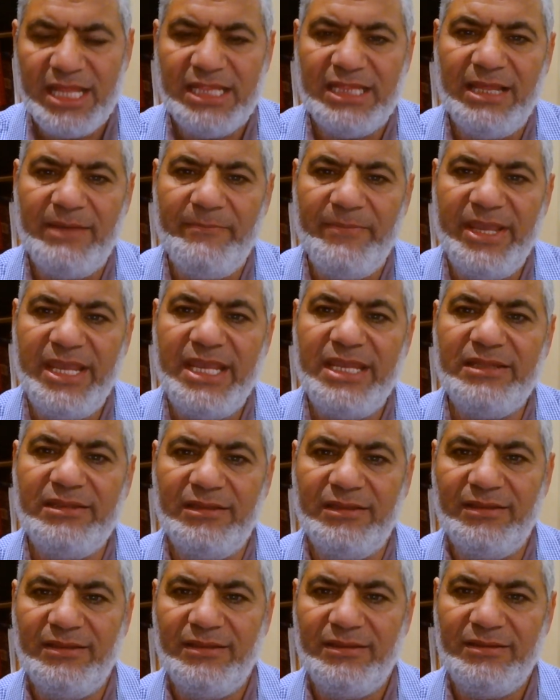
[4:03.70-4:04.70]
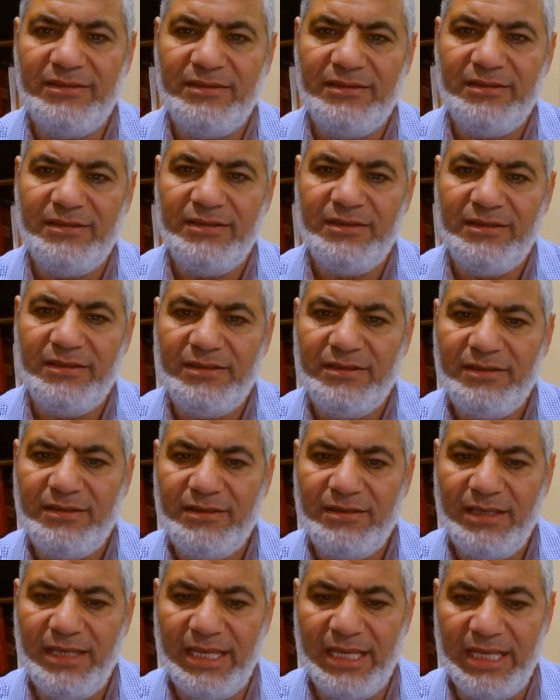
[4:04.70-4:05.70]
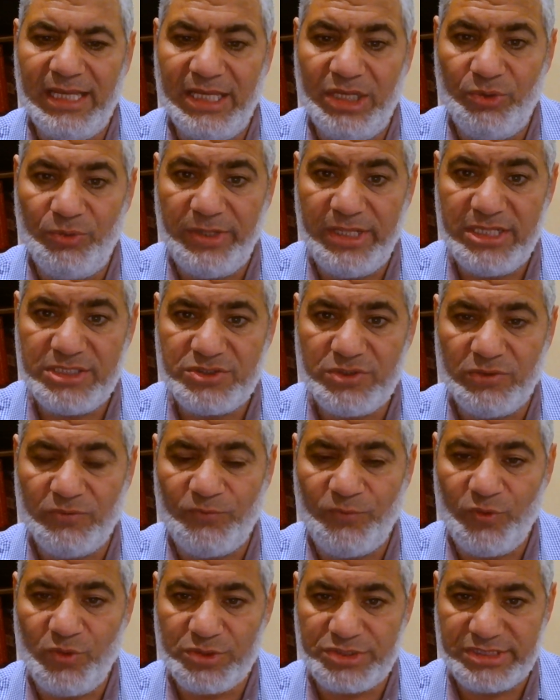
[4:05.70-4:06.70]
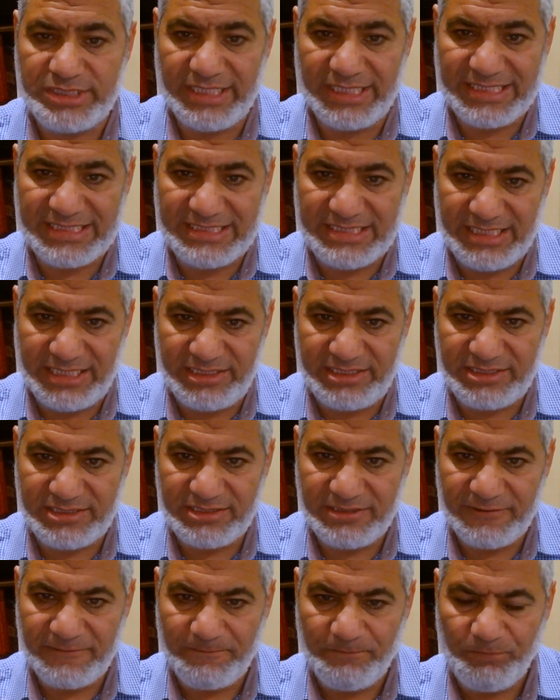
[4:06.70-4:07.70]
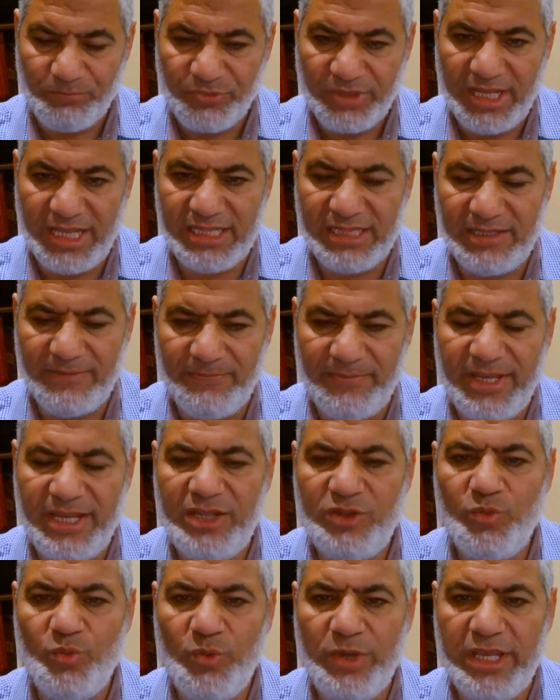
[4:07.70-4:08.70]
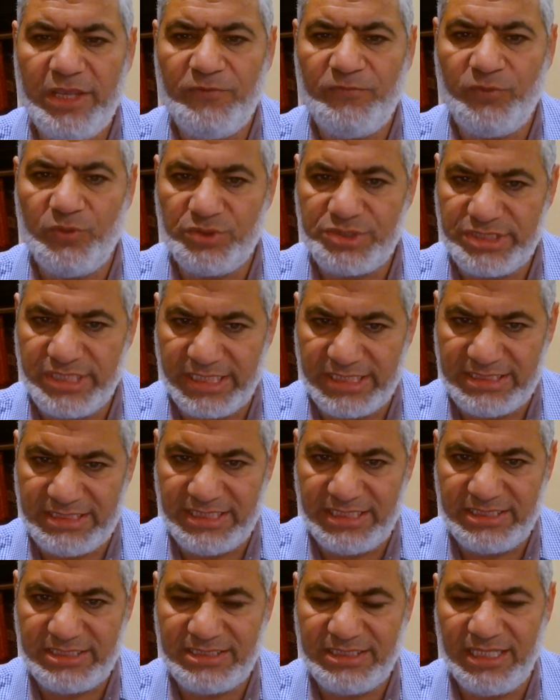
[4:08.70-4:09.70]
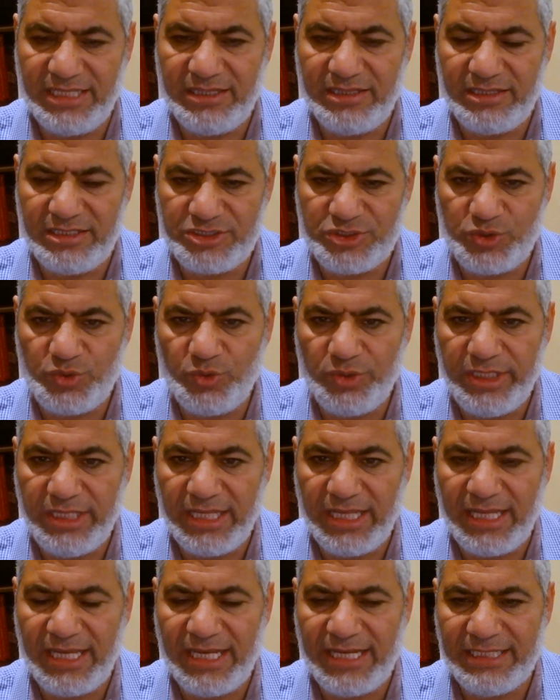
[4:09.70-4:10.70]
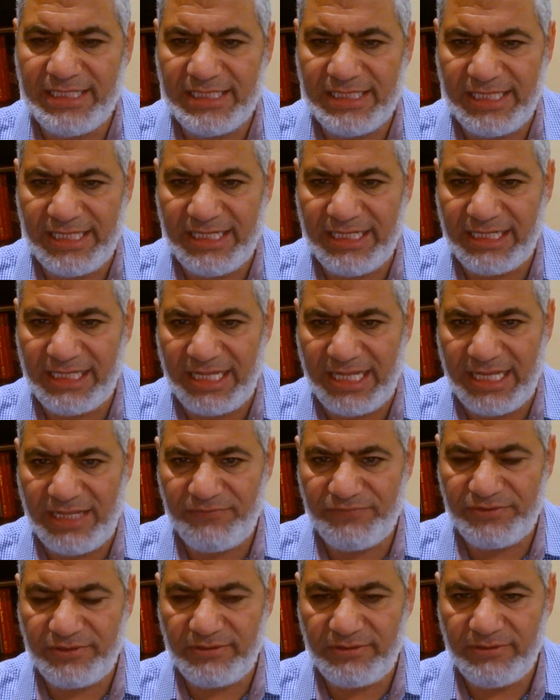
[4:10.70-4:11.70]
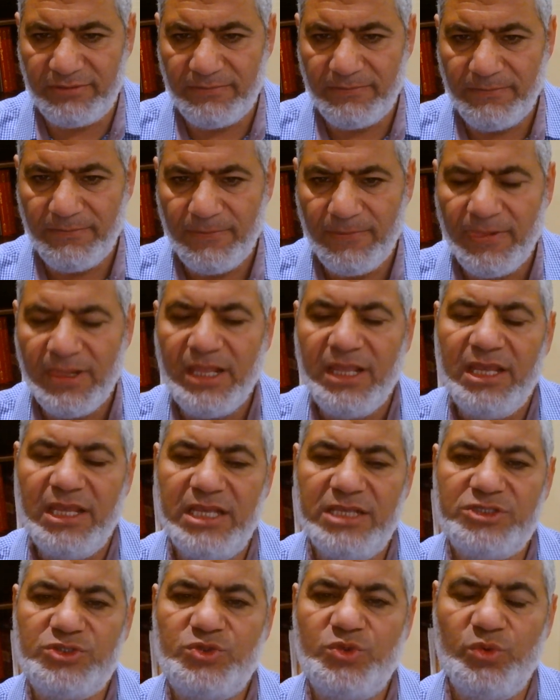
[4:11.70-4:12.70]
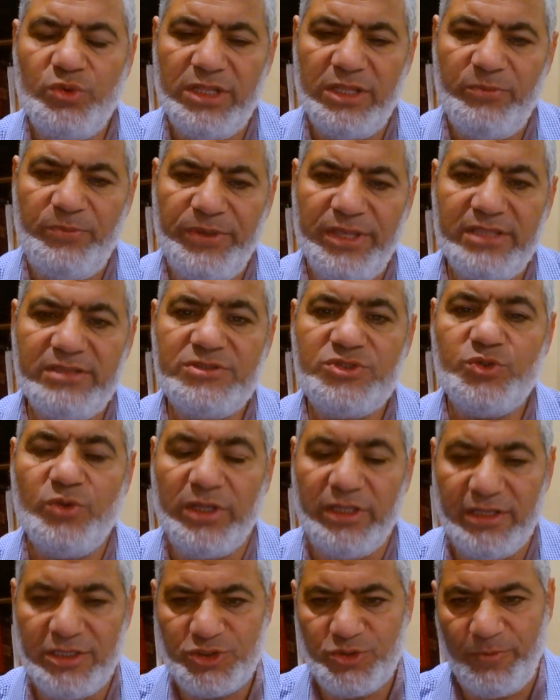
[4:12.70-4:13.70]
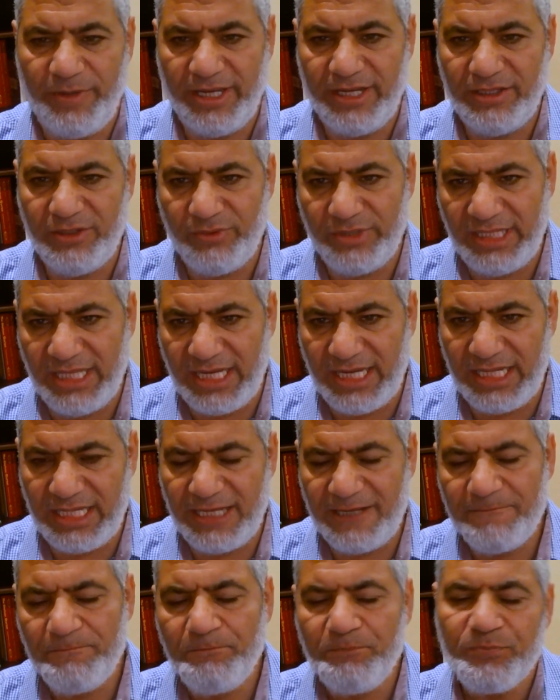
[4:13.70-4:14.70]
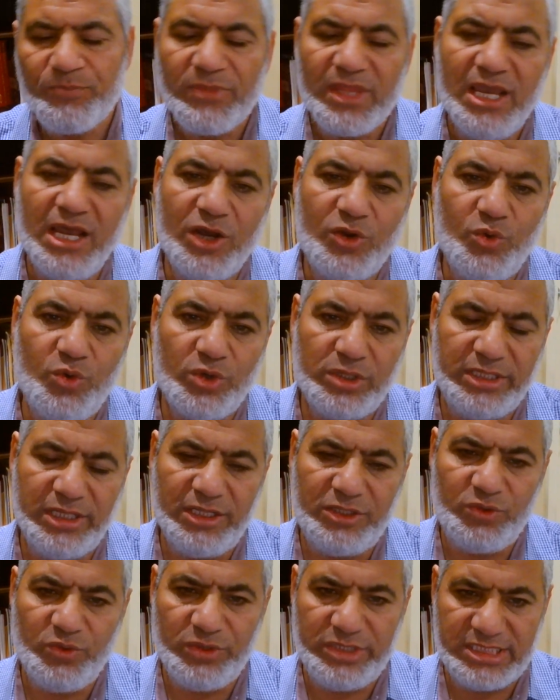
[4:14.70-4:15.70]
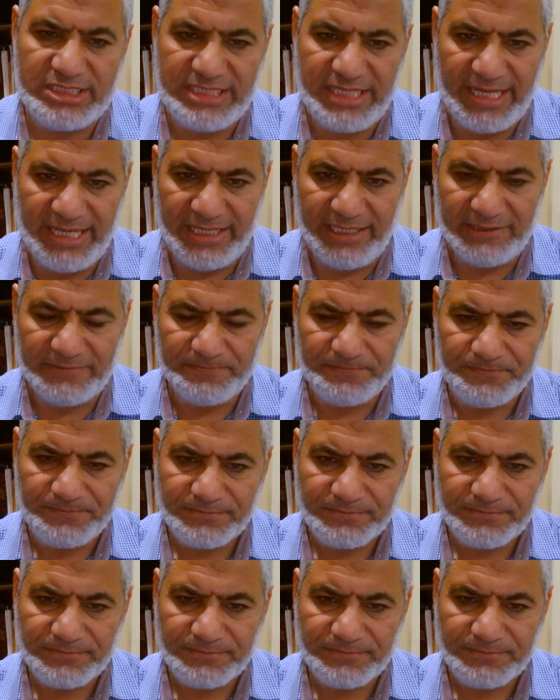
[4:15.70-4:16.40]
the main uh, reason for success and the main way for success in this dunya and in the hereafter is to repent to Allah subhanahu wa ta'ala according to this ayah.